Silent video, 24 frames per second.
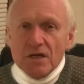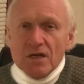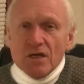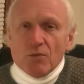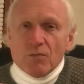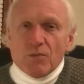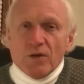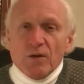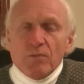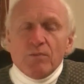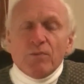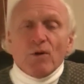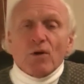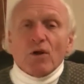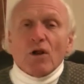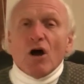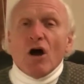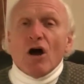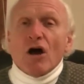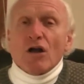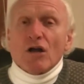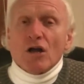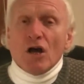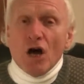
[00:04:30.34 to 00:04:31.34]
People
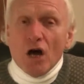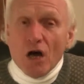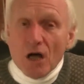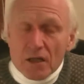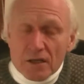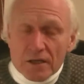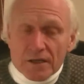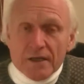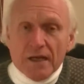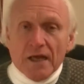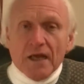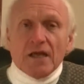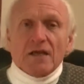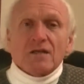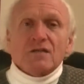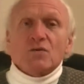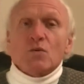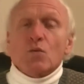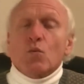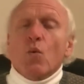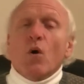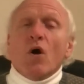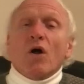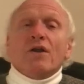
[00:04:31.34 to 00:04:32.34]
on holidays
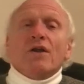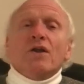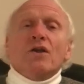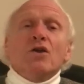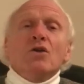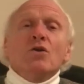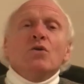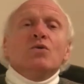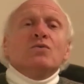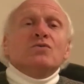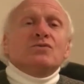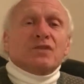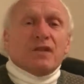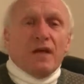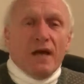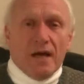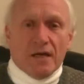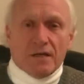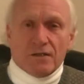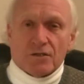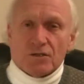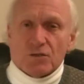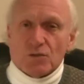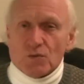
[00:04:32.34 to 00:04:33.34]
want to use
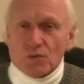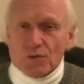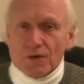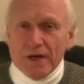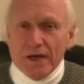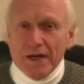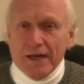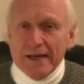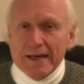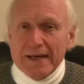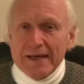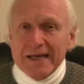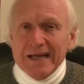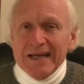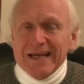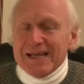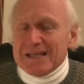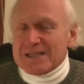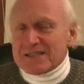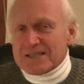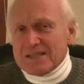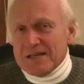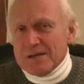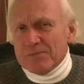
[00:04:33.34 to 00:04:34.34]
that jewelry.
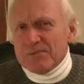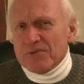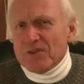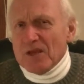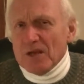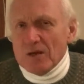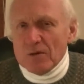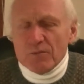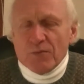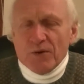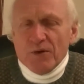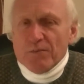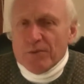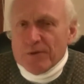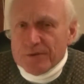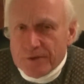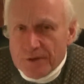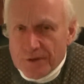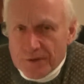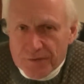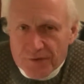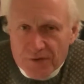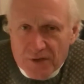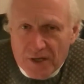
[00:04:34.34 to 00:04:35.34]
Something people
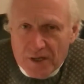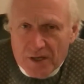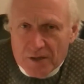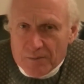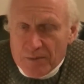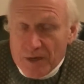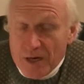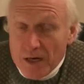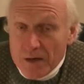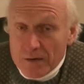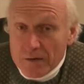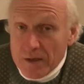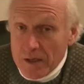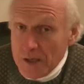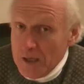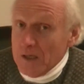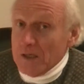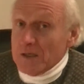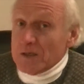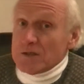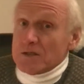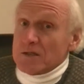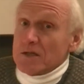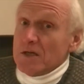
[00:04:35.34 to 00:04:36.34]
don't think about
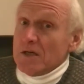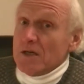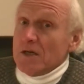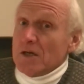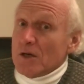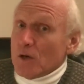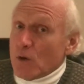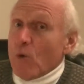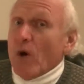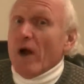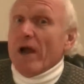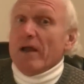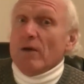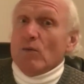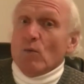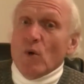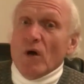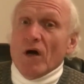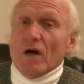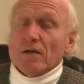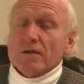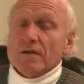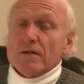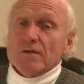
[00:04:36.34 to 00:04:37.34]
is quite
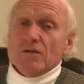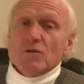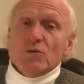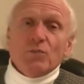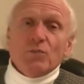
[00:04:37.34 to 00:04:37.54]
well-to-do